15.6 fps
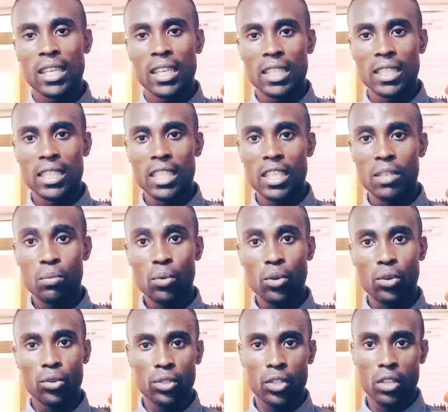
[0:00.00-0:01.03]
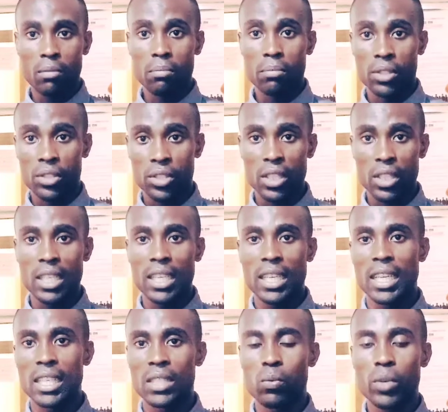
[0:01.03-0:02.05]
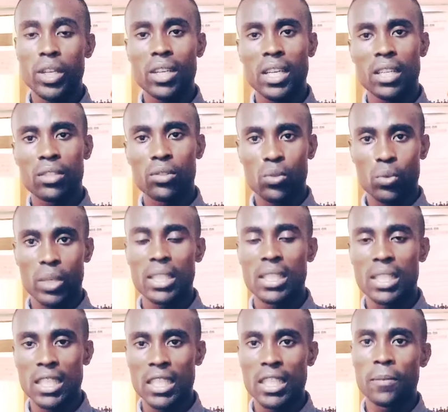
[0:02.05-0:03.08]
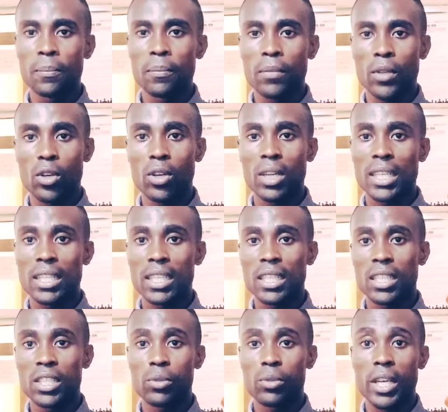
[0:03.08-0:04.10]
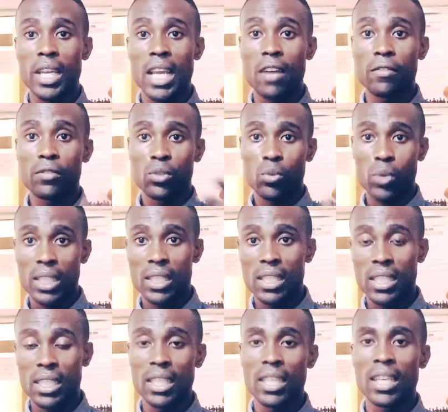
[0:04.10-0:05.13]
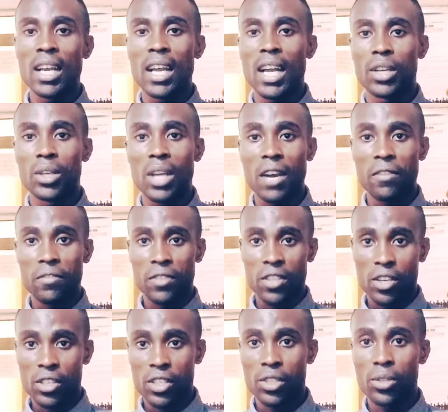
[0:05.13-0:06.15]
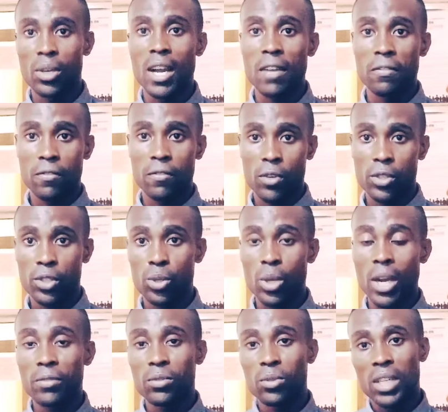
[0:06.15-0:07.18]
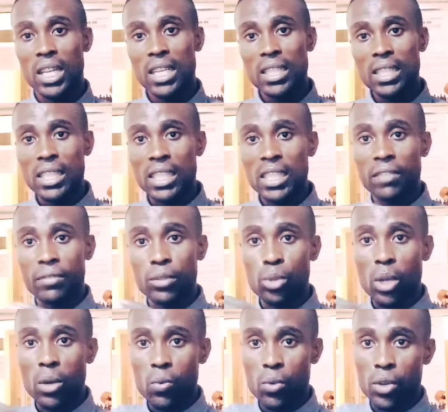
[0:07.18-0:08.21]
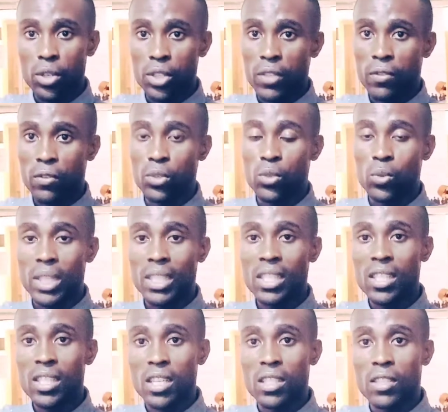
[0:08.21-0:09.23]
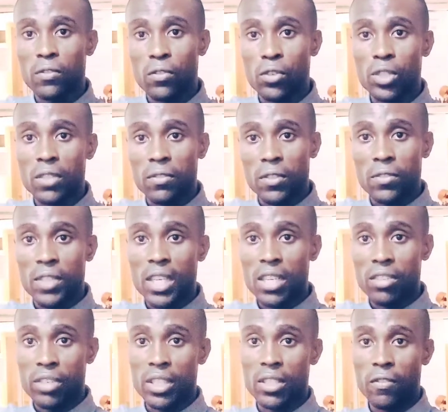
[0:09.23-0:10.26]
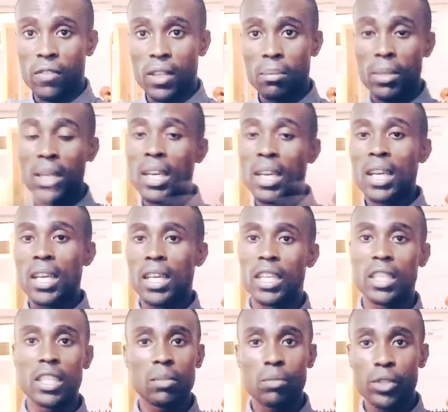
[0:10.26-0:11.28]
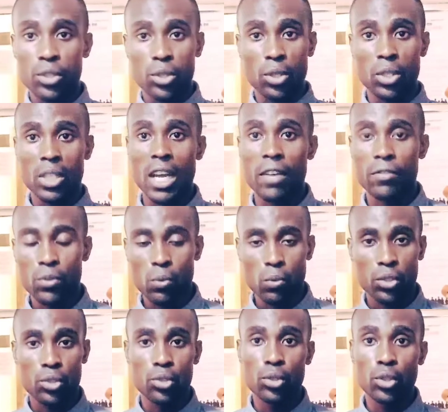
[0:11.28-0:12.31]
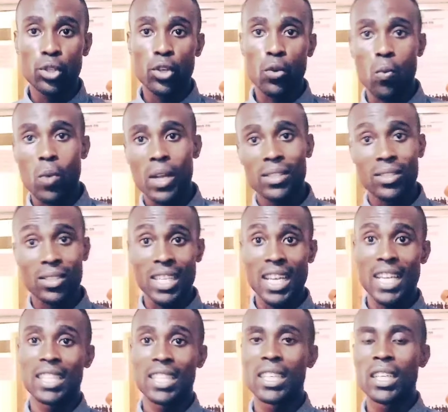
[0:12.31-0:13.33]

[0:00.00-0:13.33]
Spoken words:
the Igbo numbers, is when you get to 20, unlike the English where you have 20 and you have 30, you have 40, you have to learn these individual words for 20, 30, 40, 50 and the rest of them. In Igbo you don't have to. Once you know your 1 to 10,